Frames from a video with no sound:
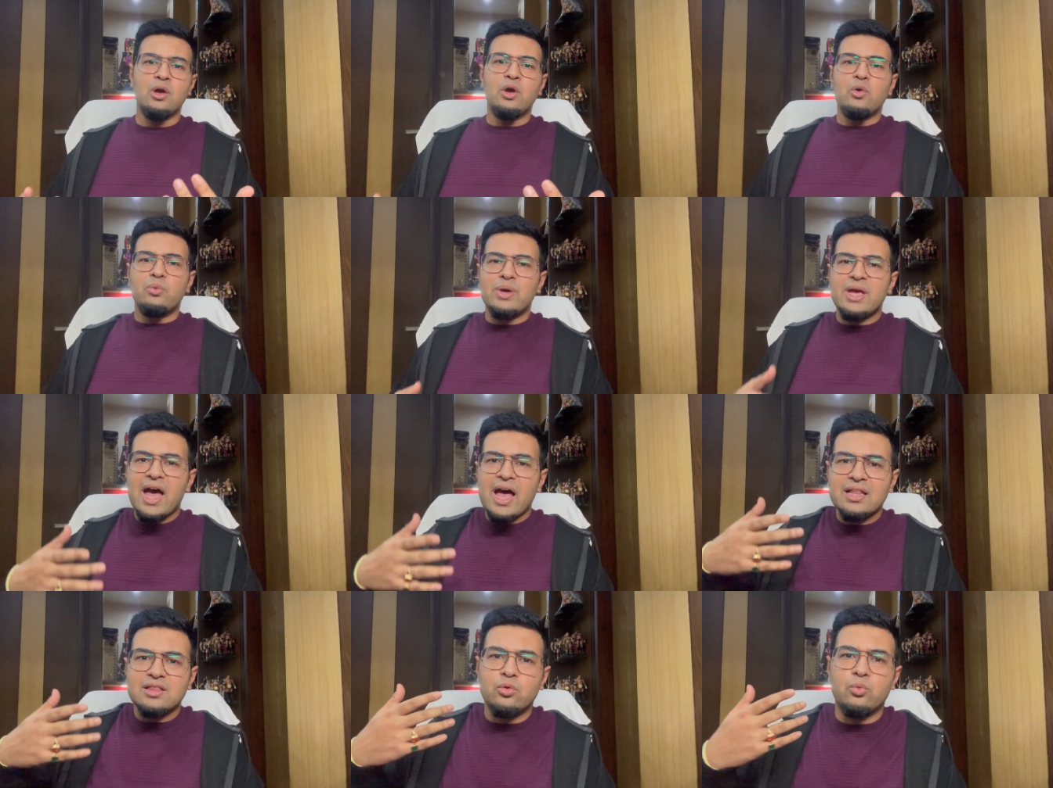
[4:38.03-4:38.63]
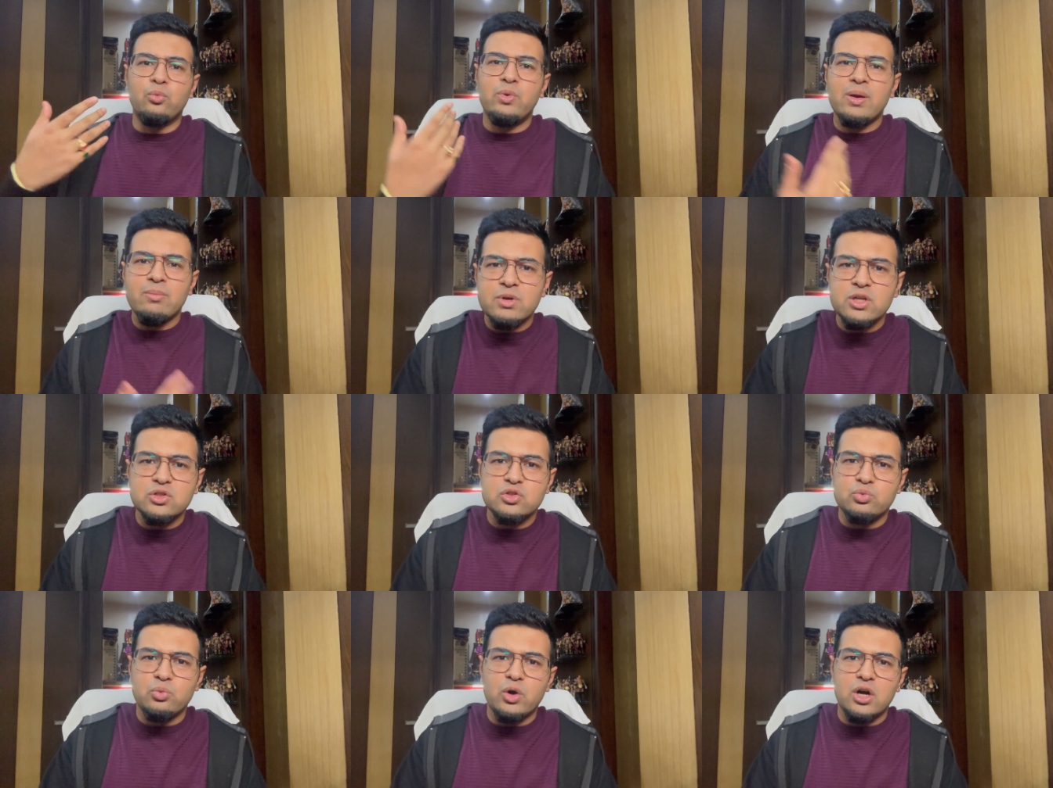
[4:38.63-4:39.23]
we had the
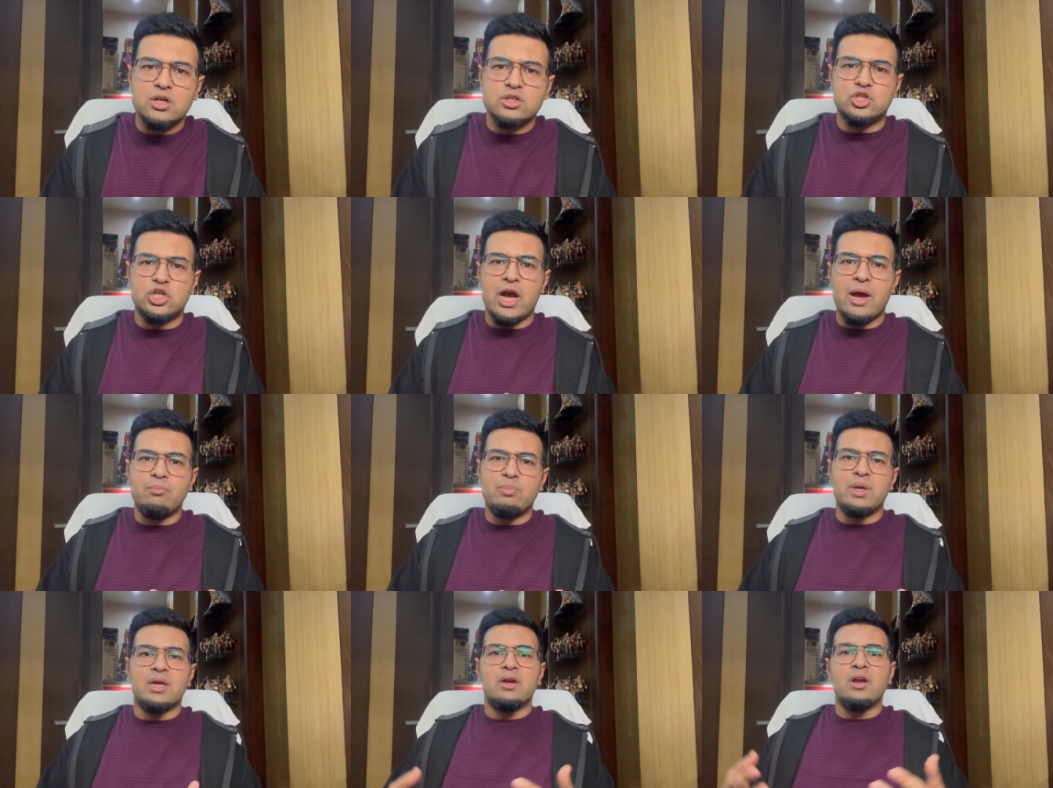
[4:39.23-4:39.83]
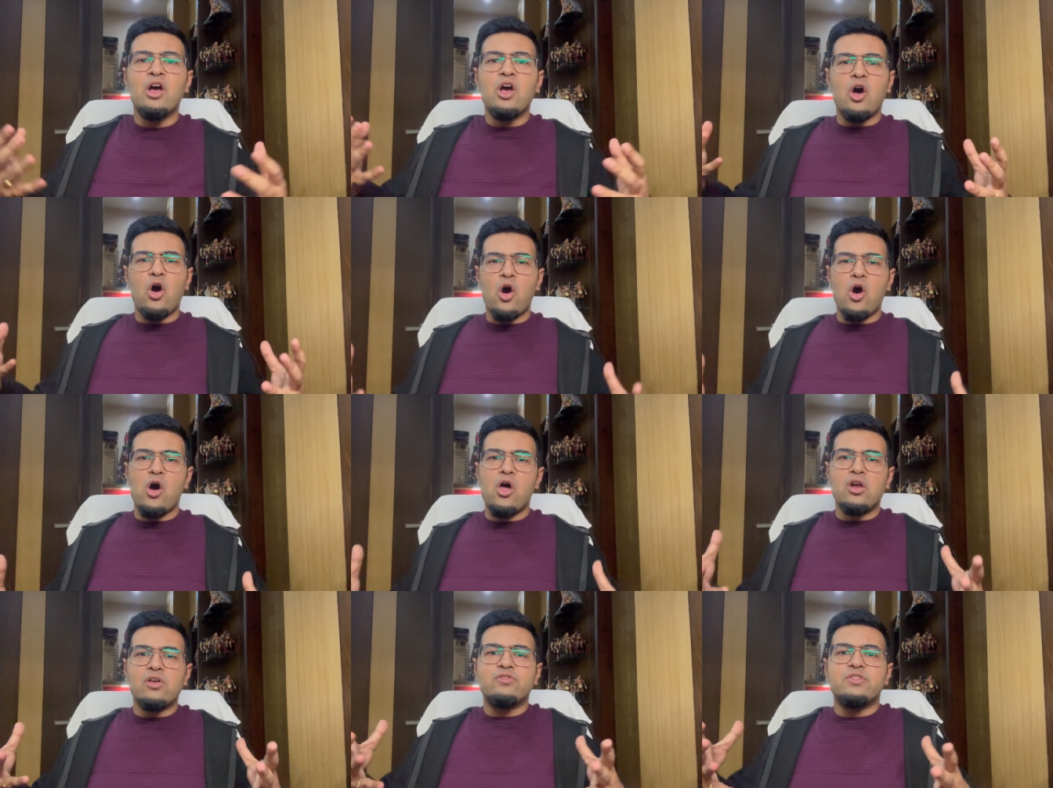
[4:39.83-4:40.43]
Women's World Champion,
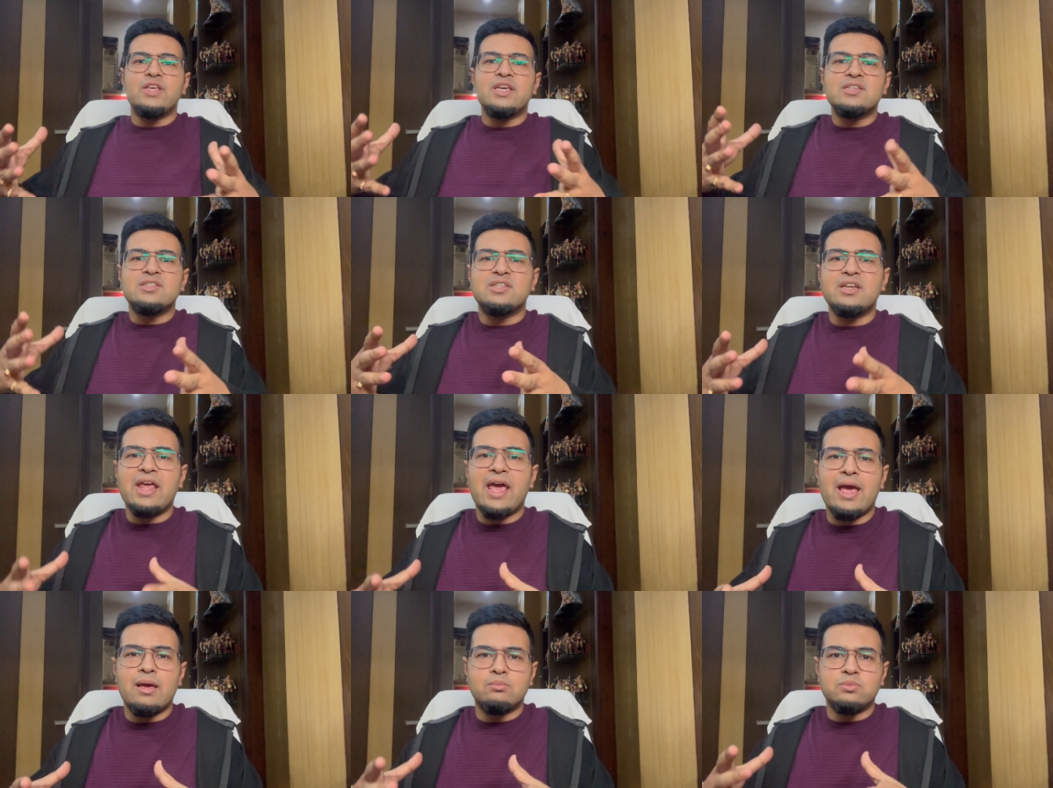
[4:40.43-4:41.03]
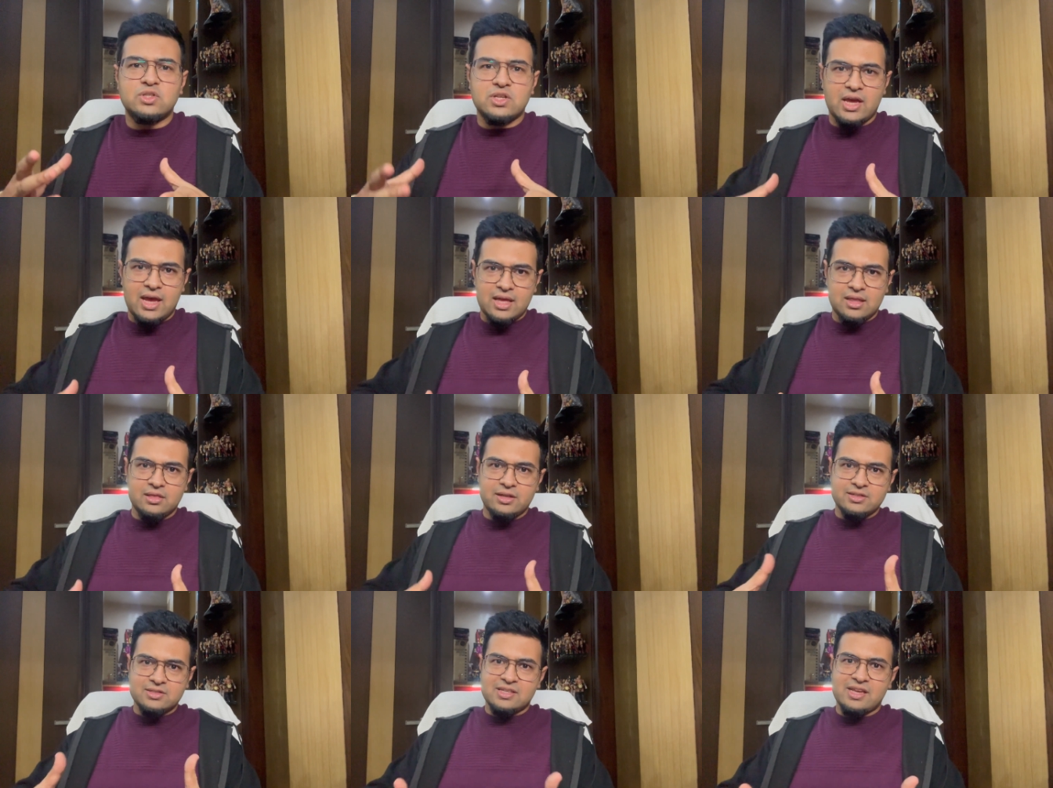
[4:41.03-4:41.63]
all of these names
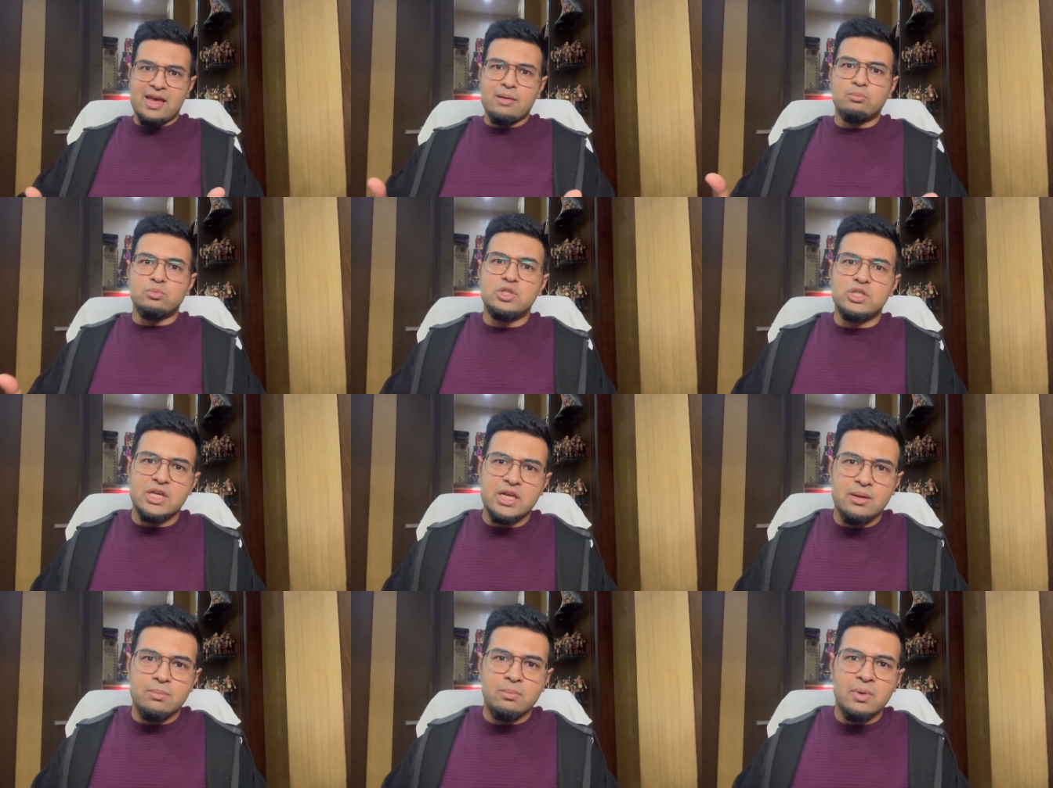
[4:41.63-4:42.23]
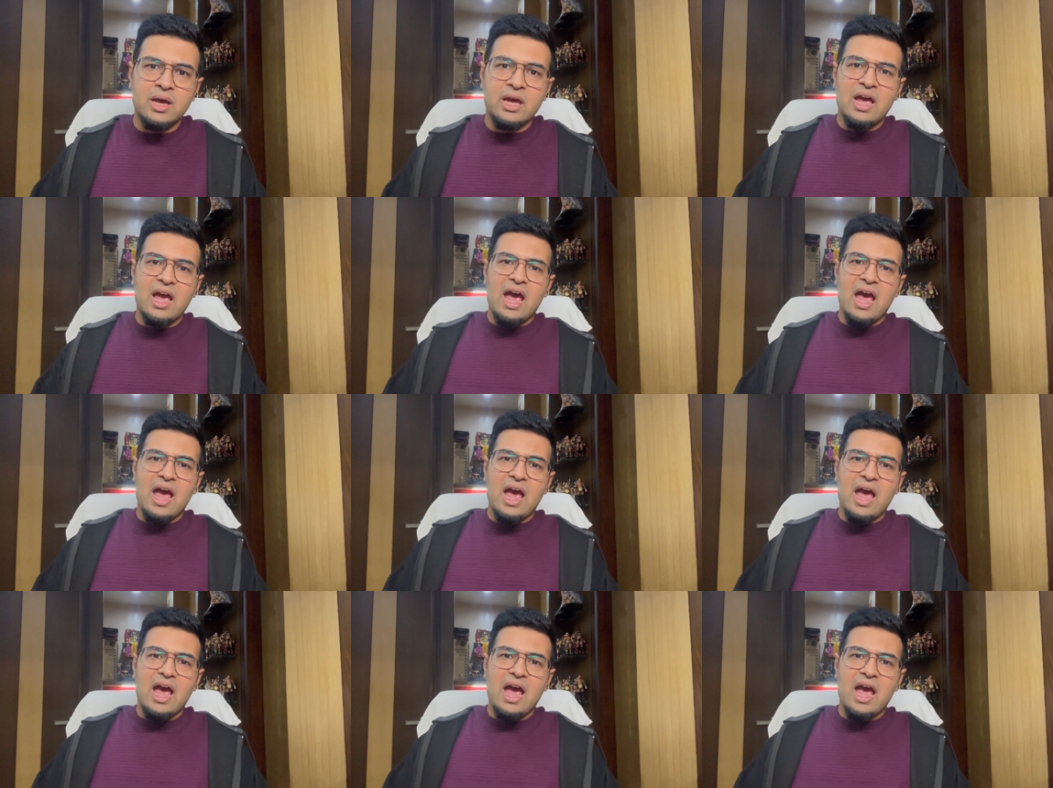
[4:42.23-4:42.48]
in the same team,